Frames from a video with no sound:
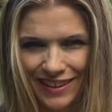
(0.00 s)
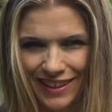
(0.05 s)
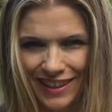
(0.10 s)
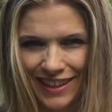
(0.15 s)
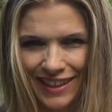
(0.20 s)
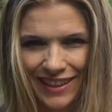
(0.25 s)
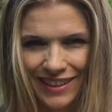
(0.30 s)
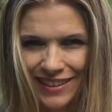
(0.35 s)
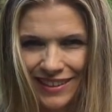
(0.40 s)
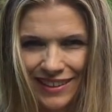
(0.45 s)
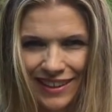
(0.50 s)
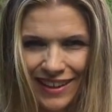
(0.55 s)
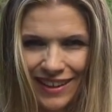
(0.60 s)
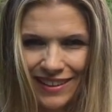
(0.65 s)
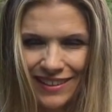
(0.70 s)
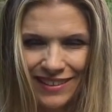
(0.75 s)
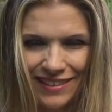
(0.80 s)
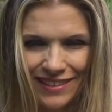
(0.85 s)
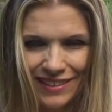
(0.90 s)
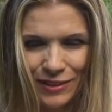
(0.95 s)
and
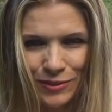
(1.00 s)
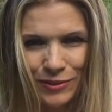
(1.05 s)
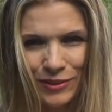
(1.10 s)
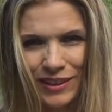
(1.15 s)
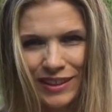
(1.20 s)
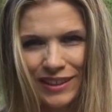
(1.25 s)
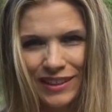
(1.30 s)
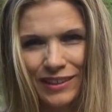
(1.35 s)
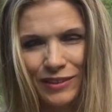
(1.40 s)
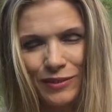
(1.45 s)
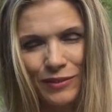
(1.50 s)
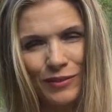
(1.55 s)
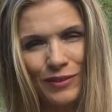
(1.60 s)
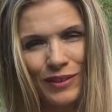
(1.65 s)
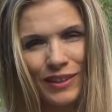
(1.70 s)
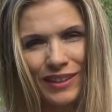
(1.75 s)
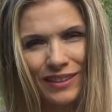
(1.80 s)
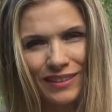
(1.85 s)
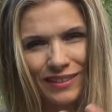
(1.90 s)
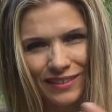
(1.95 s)
either the creative
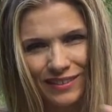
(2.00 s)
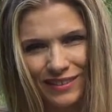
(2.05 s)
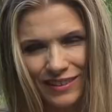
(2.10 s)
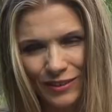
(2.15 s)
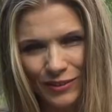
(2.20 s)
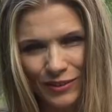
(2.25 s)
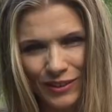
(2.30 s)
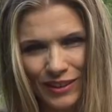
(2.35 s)
thing,